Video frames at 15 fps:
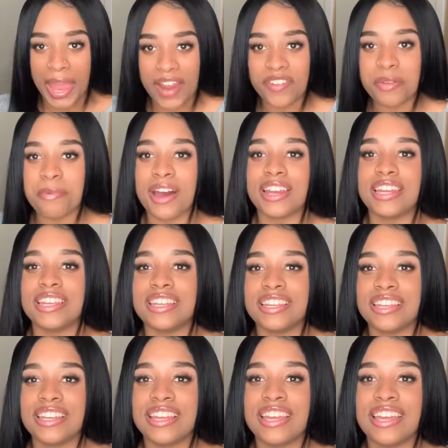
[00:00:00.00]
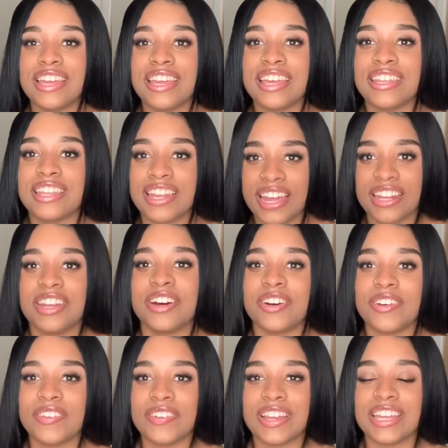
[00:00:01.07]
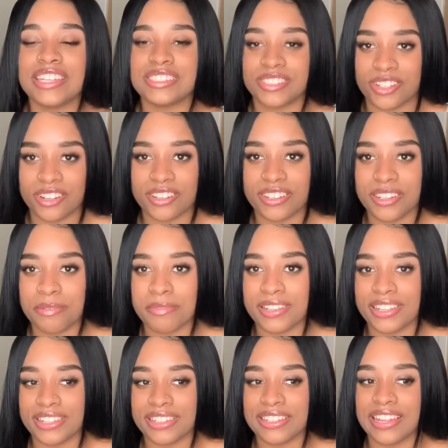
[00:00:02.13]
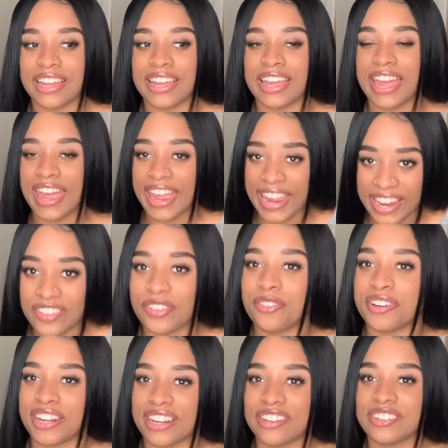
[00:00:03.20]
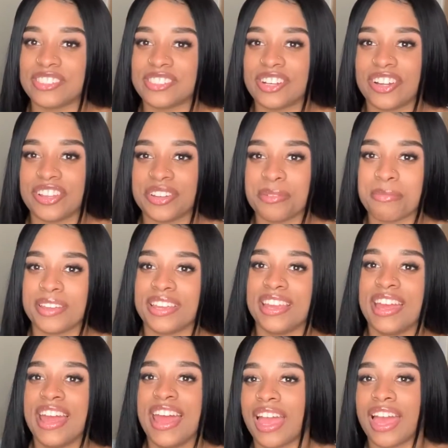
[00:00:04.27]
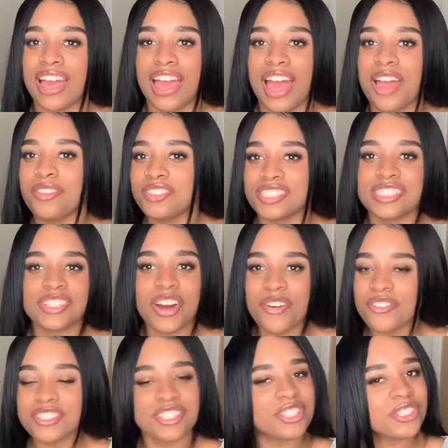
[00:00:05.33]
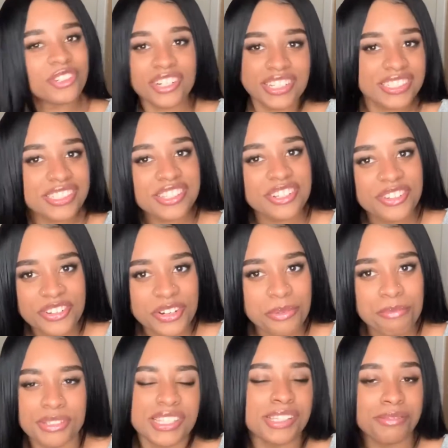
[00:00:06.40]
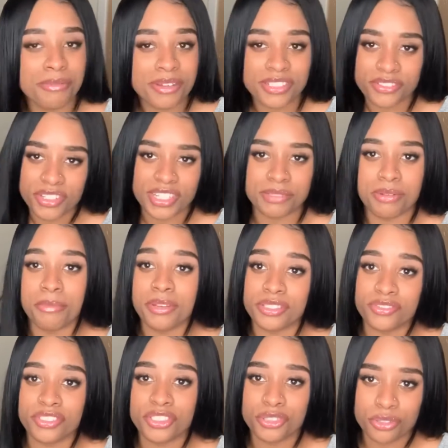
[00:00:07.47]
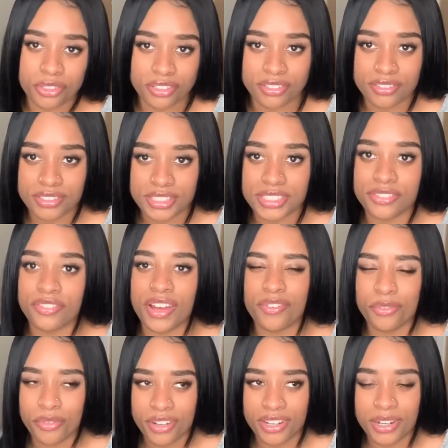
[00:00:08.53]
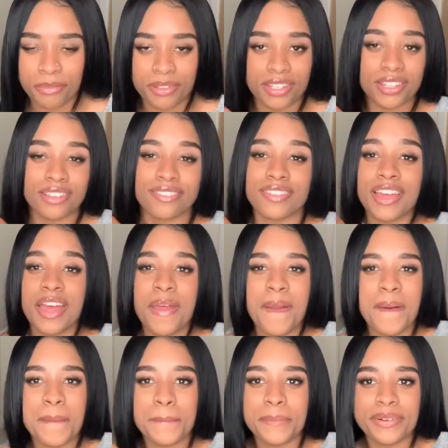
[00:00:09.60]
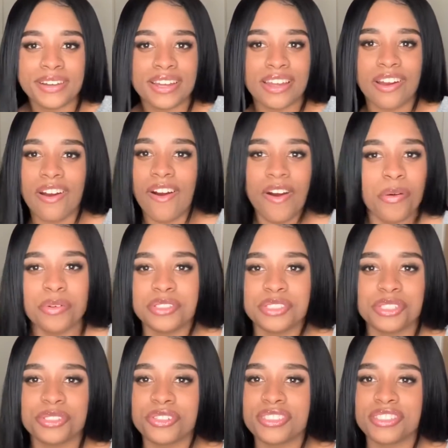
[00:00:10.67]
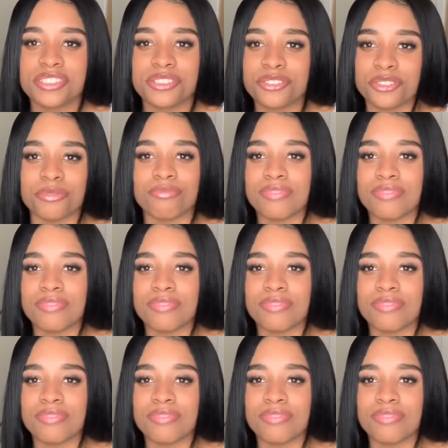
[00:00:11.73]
Everybody that I know is taller than me. Like everyone I know is taller than me. I'm just always the shortest in the group. Besides my best friend, because my best friend's short. She's five one, I believe but always the shortest in the group.